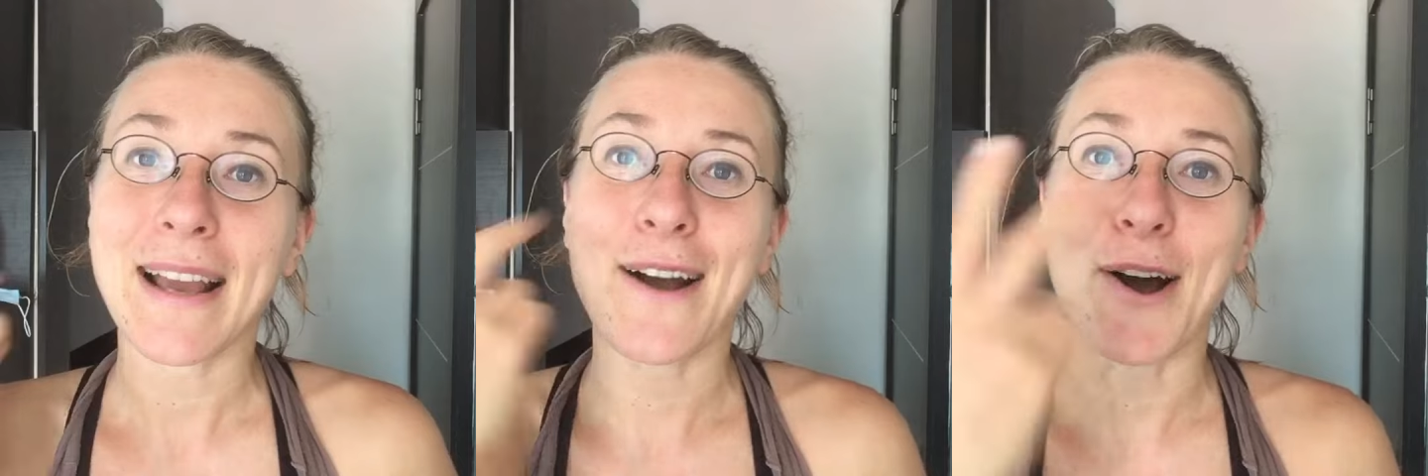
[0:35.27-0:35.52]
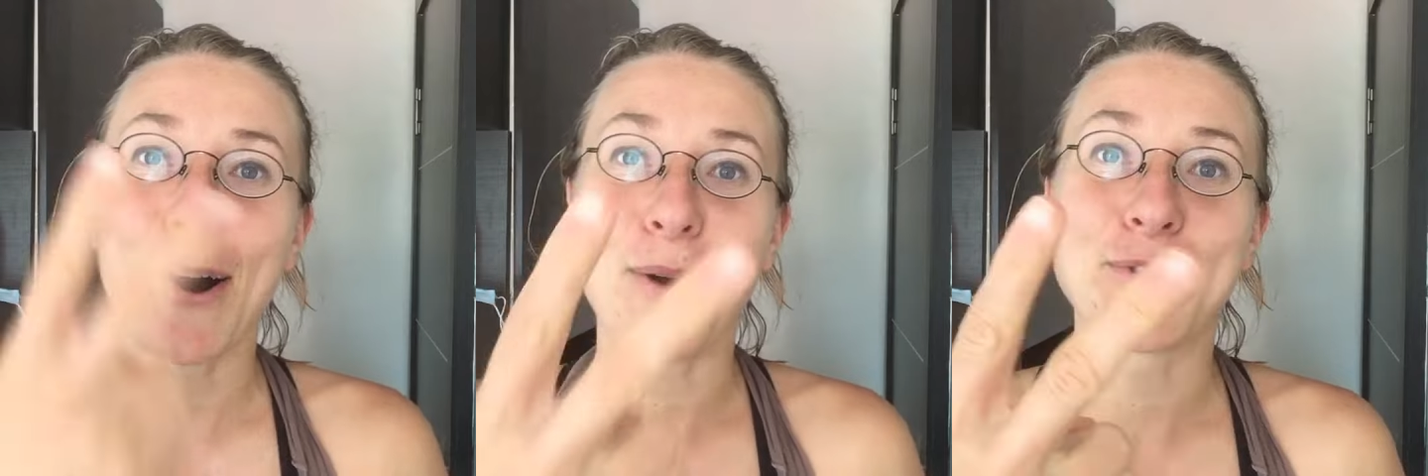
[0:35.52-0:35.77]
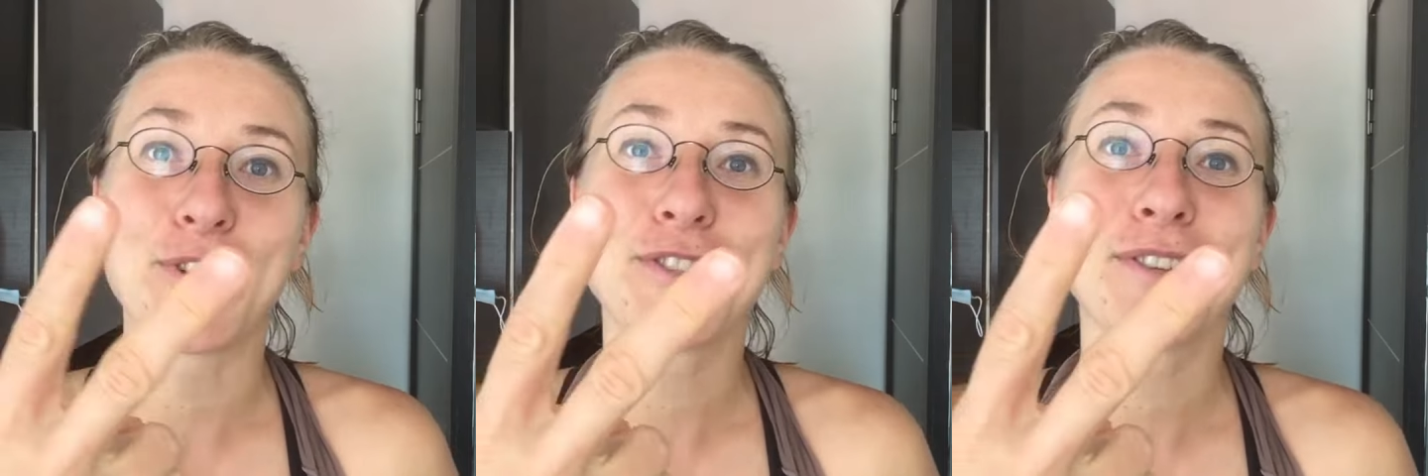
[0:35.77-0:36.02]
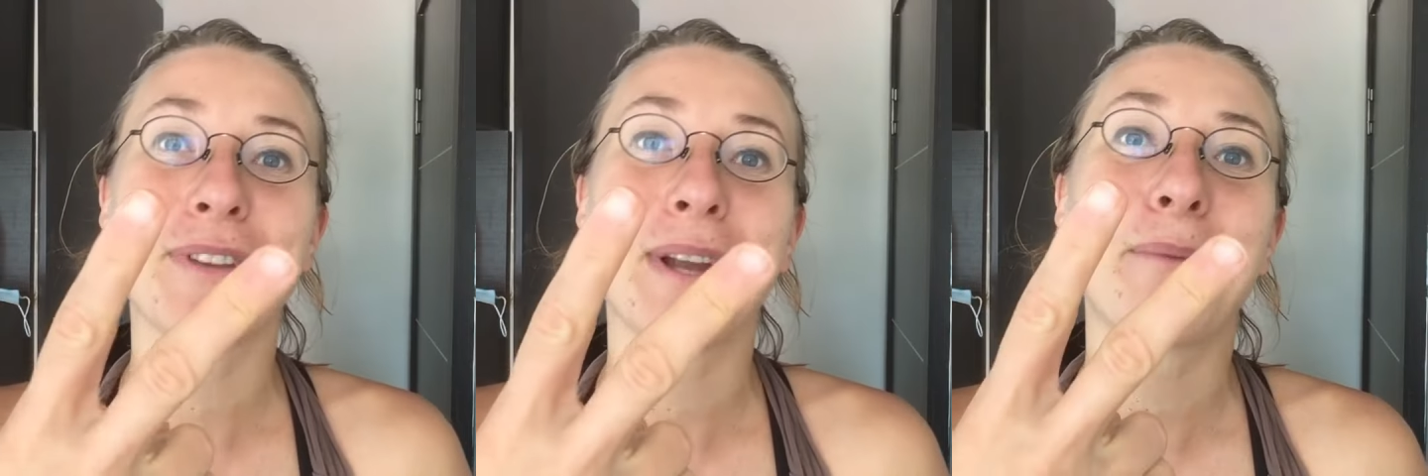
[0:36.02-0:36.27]

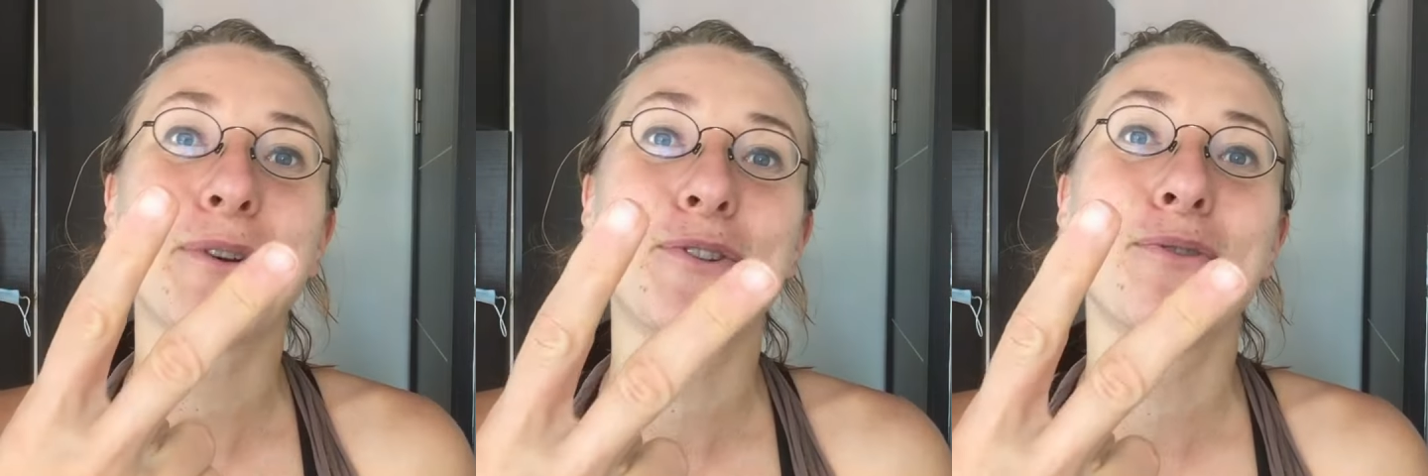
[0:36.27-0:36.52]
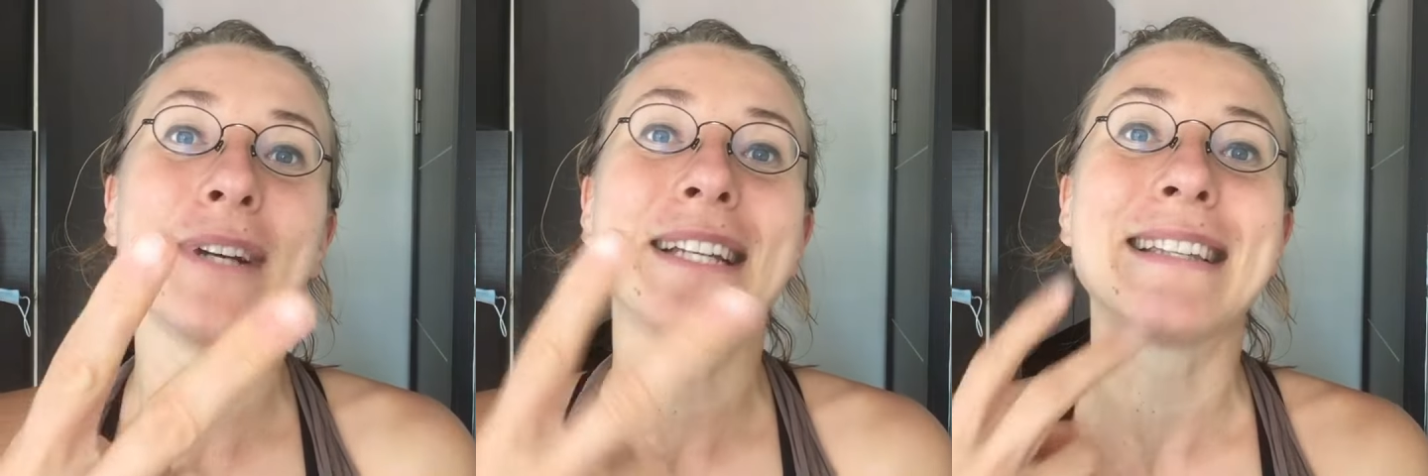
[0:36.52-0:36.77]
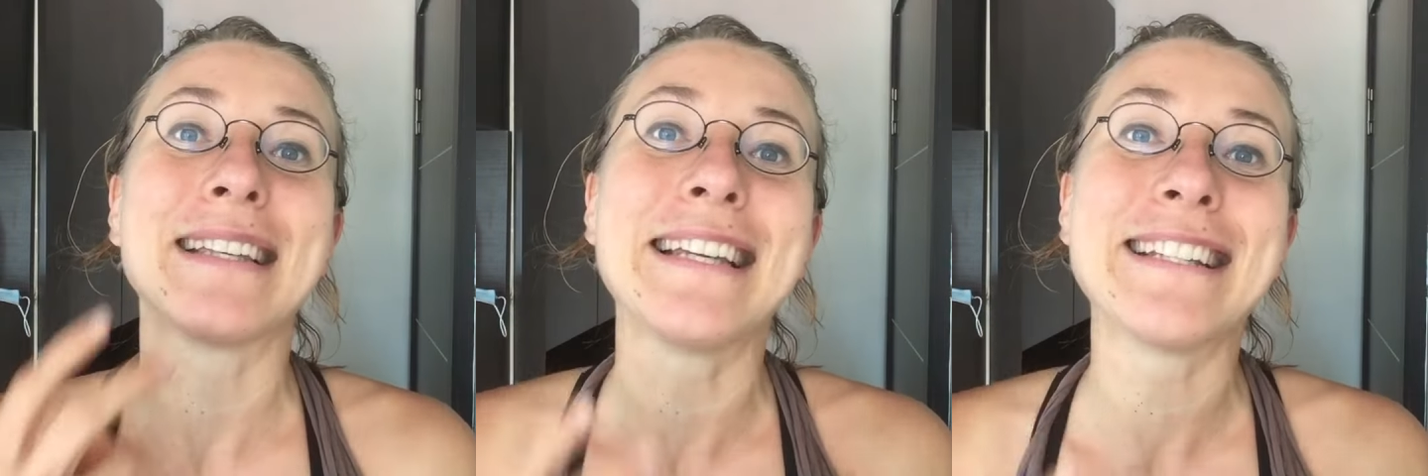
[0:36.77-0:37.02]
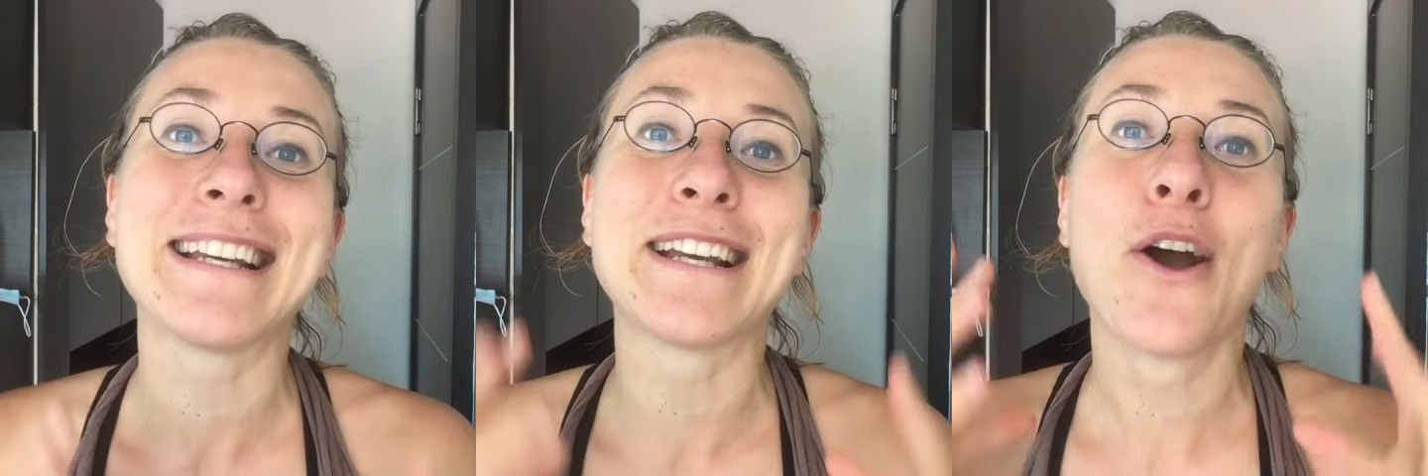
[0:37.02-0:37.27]
Alternative number two is
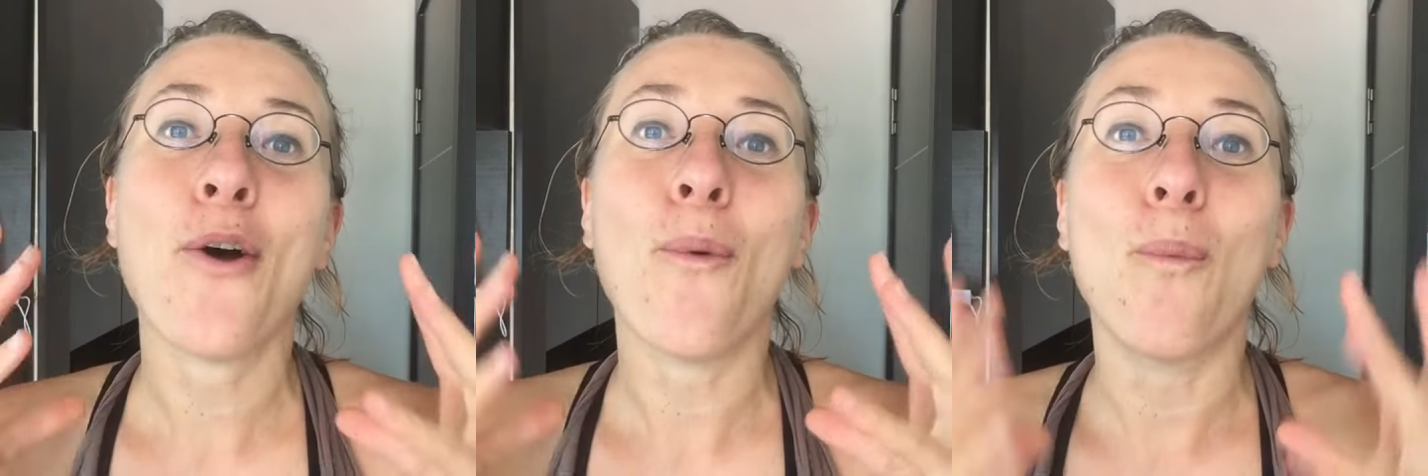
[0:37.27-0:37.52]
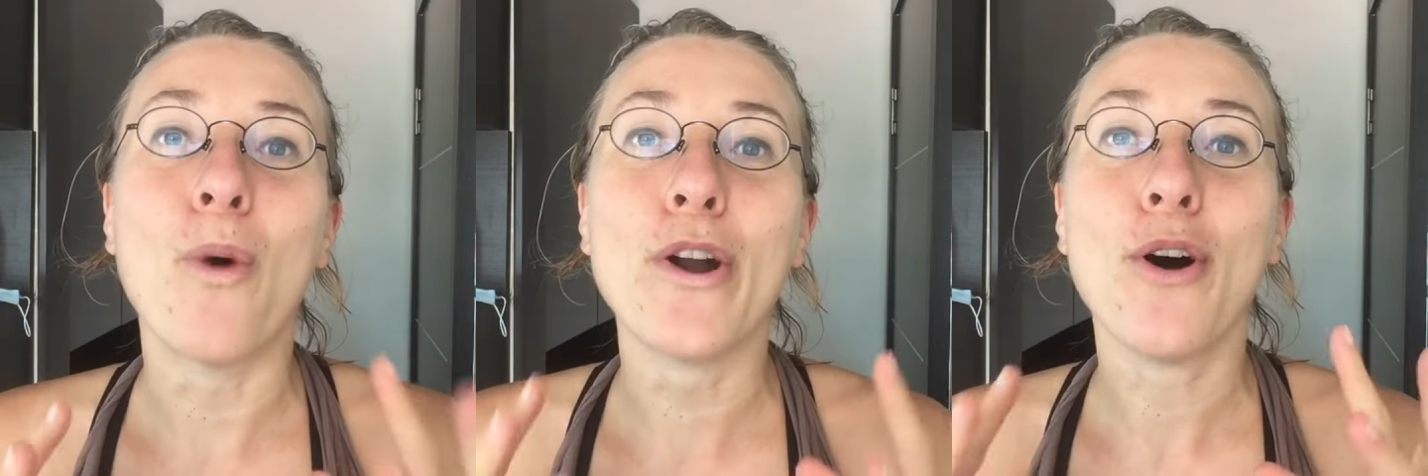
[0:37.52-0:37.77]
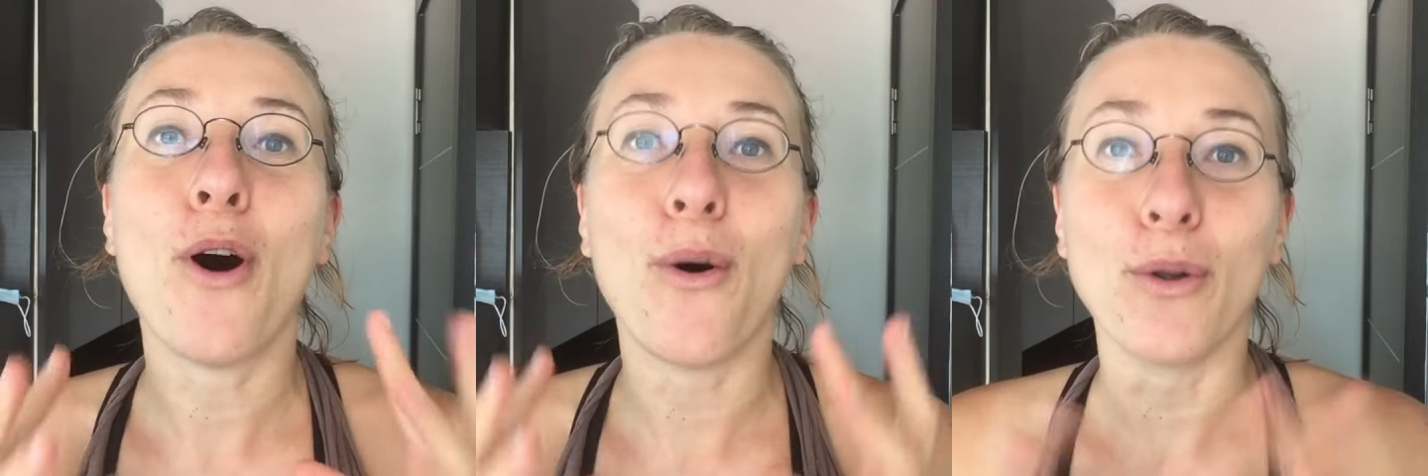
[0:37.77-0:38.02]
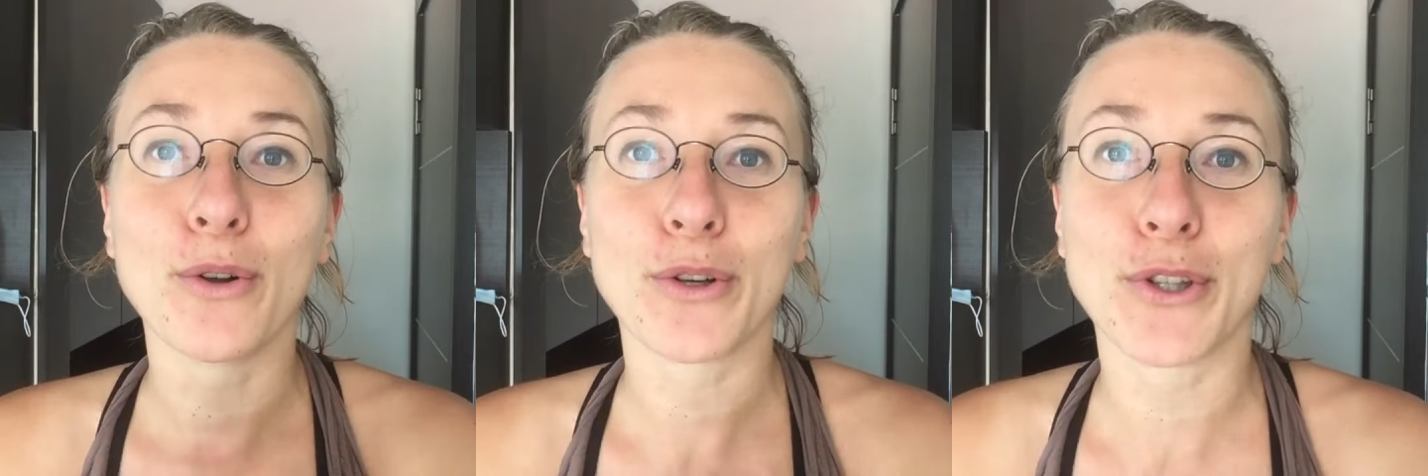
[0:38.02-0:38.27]
eating one
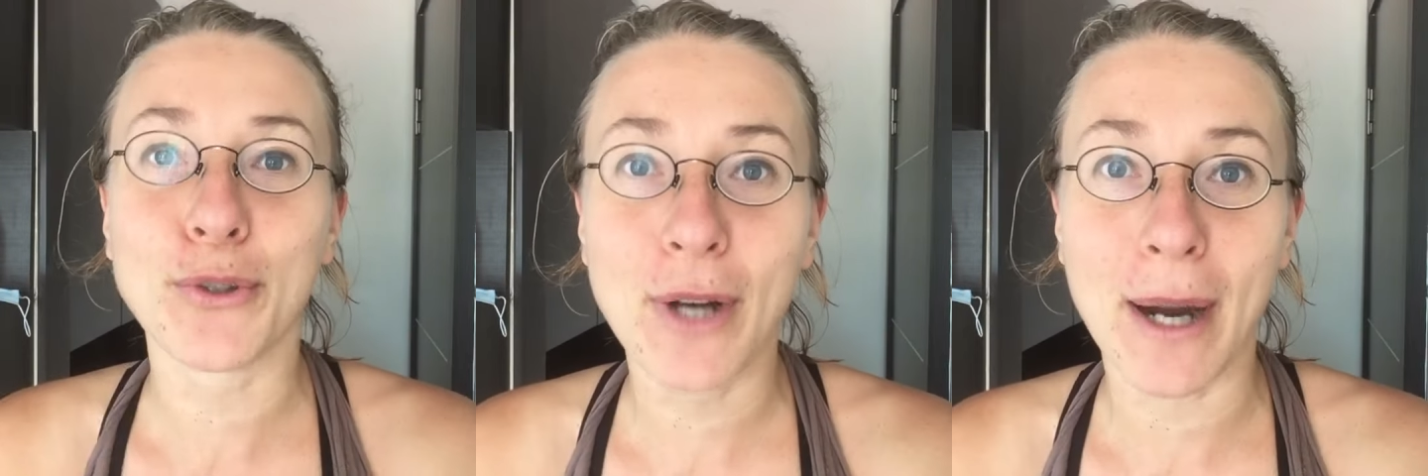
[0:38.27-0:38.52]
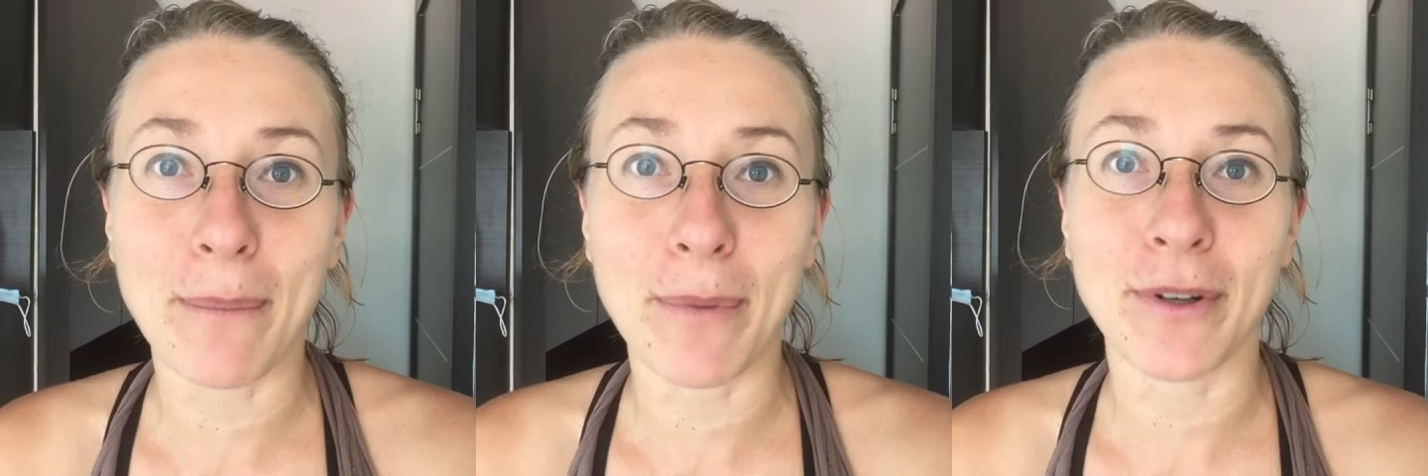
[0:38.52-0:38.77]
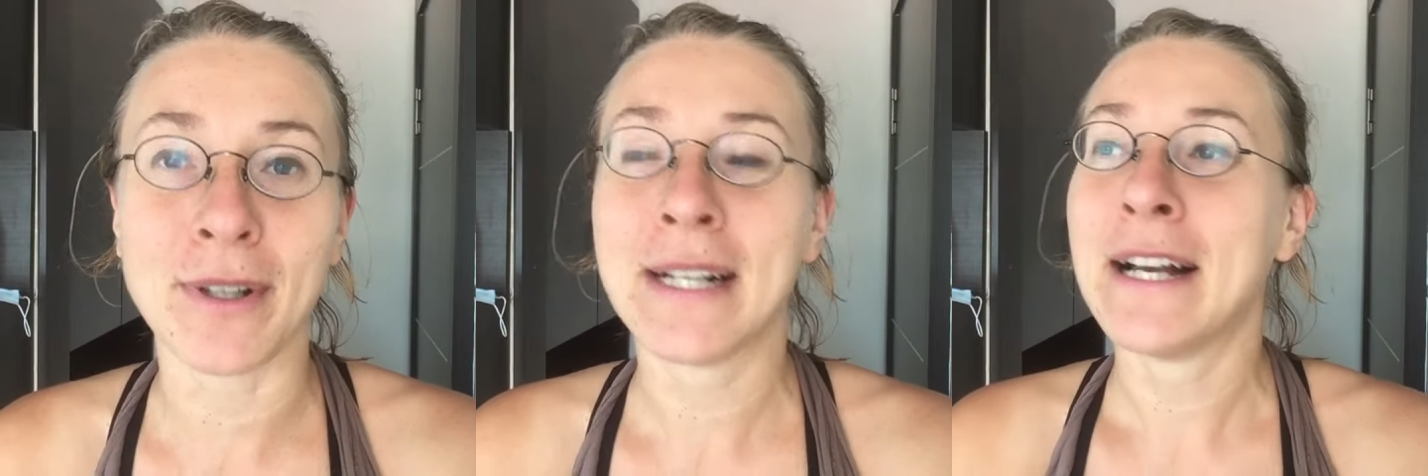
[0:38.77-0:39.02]
whole cucumber.